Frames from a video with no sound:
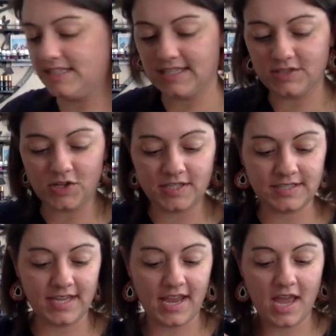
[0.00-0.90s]
that's
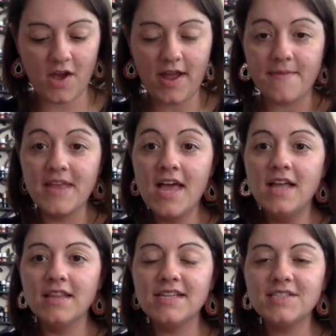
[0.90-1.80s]
RC. Okay.
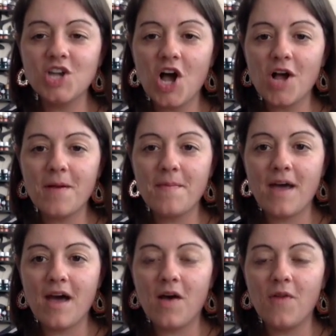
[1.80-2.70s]
Let's talk
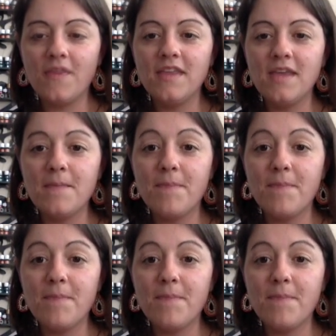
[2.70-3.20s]
about the